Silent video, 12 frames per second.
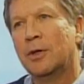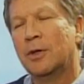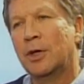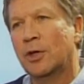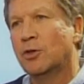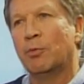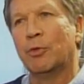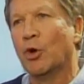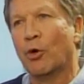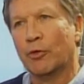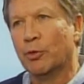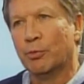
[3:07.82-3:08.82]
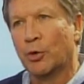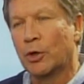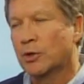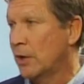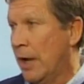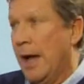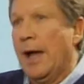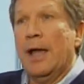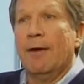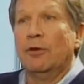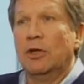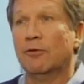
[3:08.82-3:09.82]
He hasn't been over the books. I
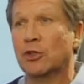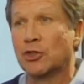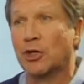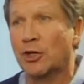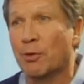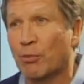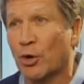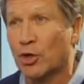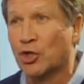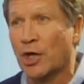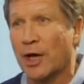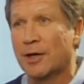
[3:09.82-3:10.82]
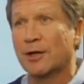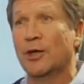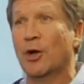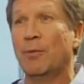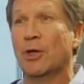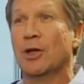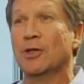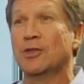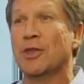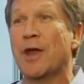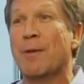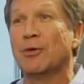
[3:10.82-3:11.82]
haven't even seen the books yet, you know, because
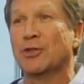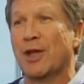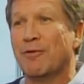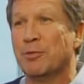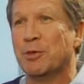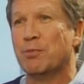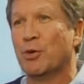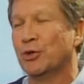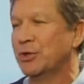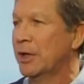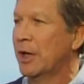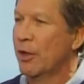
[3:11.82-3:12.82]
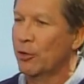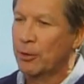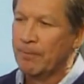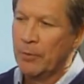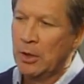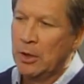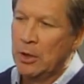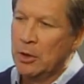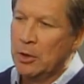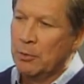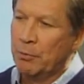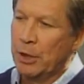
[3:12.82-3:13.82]
the numbers haven't been put together.
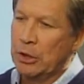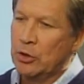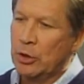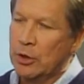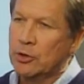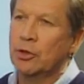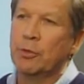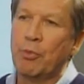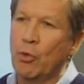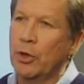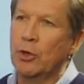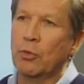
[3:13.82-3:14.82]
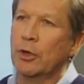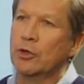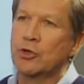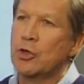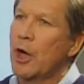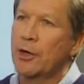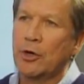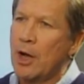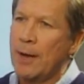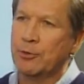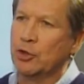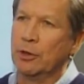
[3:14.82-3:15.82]
But you get to the point where it's not an
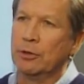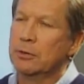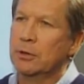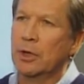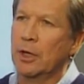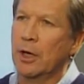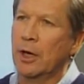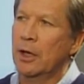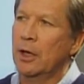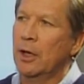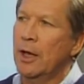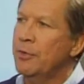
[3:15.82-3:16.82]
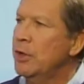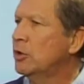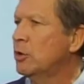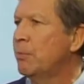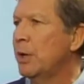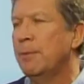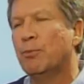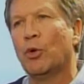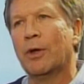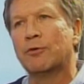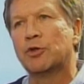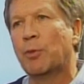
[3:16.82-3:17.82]
option. And I think the
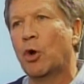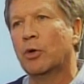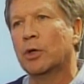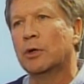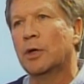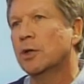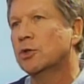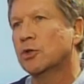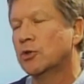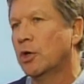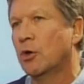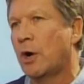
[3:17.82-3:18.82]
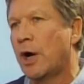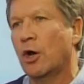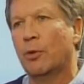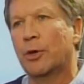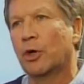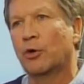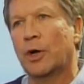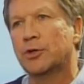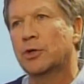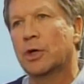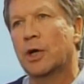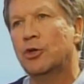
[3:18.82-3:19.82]
people have spoken, not just in Ohio, but
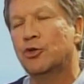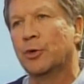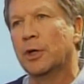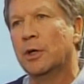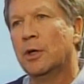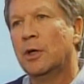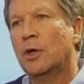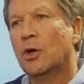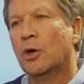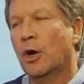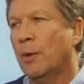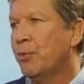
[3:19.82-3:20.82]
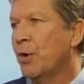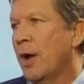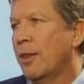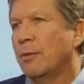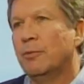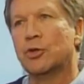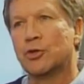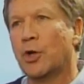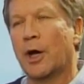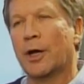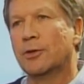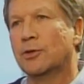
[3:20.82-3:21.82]
across the country. Our problem is
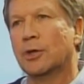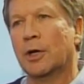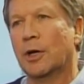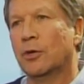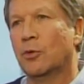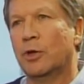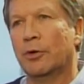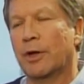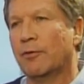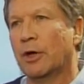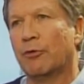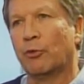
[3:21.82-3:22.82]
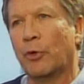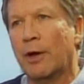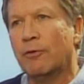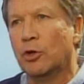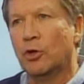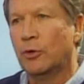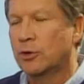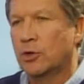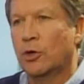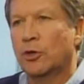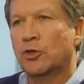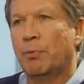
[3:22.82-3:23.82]
not that we don't have enough revenue, it's
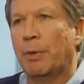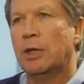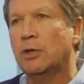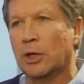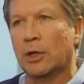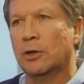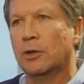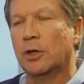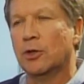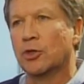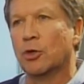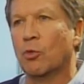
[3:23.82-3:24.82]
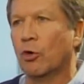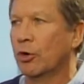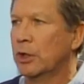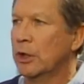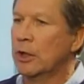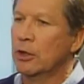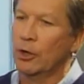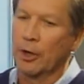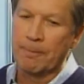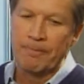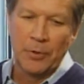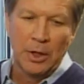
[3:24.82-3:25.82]
that our spending isn't working. And
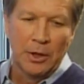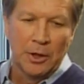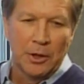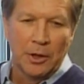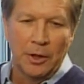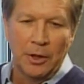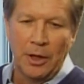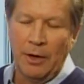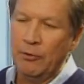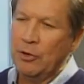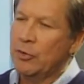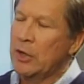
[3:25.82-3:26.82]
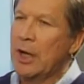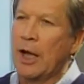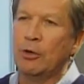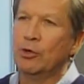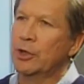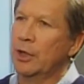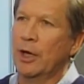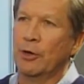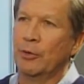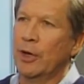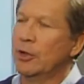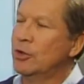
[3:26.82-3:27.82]
look, everything I look at
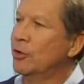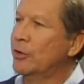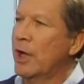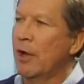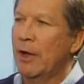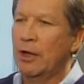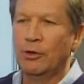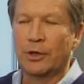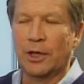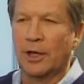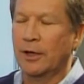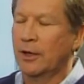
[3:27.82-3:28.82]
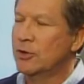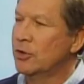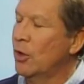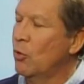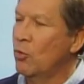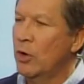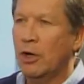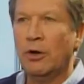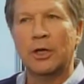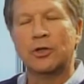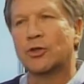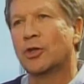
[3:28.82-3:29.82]
around here now, I look at it and I say, where
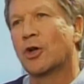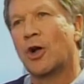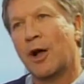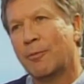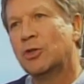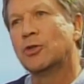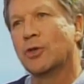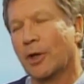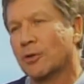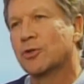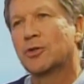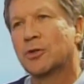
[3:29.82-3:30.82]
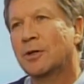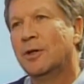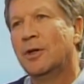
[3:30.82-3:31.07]
is the common sense?